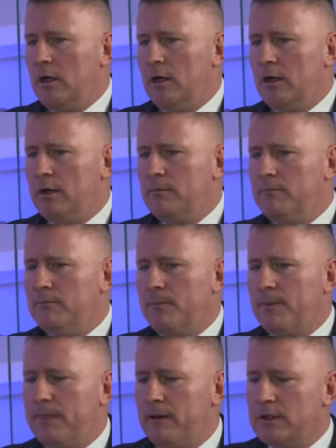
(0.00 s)
Um,
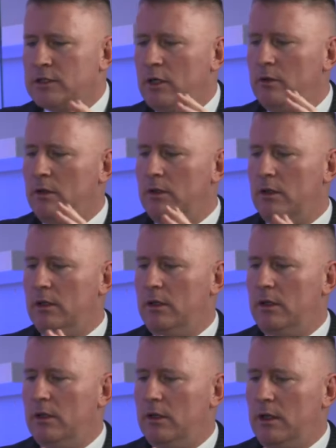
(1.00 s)
so
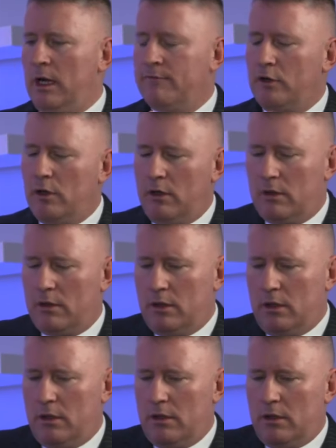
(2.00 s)
I've got
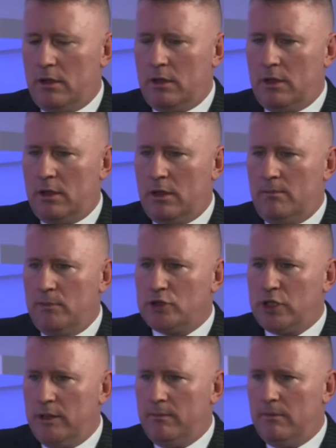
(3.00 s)
a
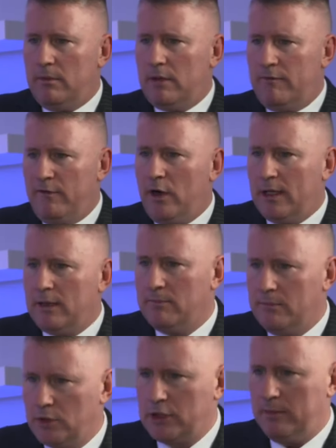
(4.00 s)
Muslim, a violent
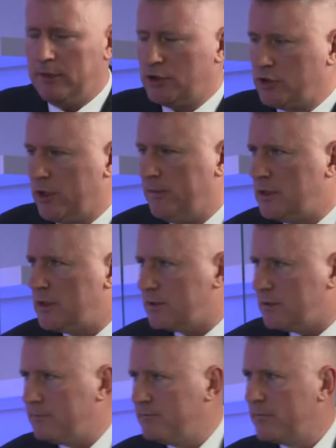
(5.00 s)
Muslim extremist
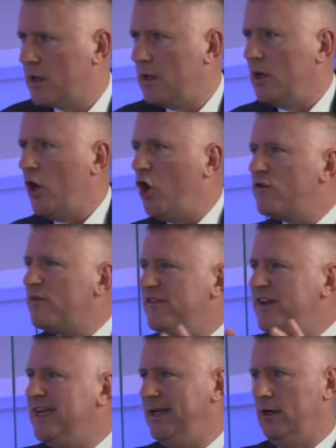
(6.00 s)
on
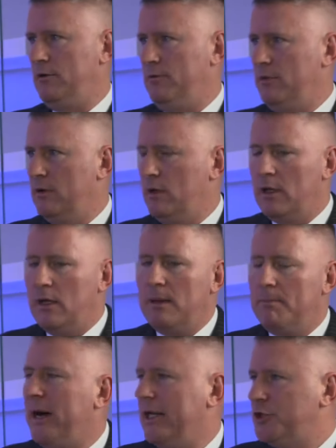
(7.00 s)
video
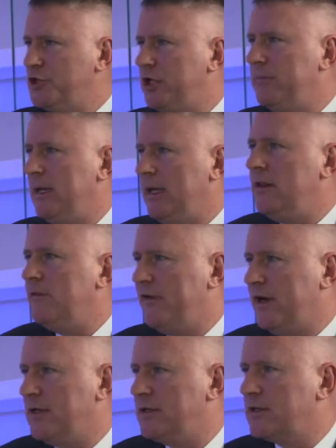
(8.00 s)
punching me in the
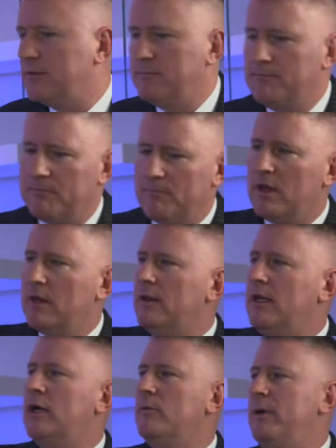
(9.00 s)
face. Mm.
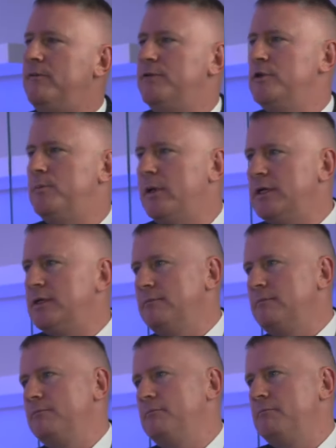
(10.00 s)
There you go, Bedfordshire Police.
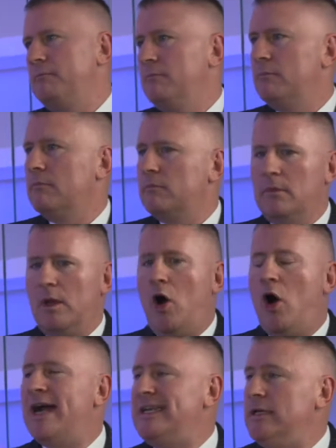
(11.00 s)

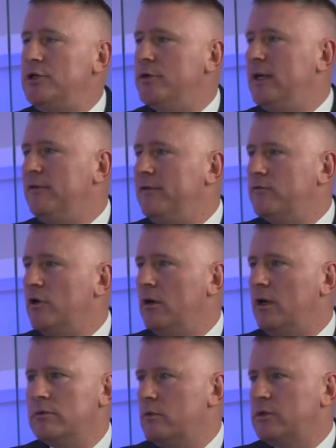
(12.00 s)
I didn't do anything wrong.
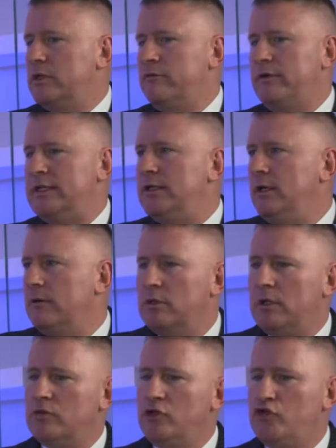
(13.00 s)
I wasn't, wasn't arrested. No I was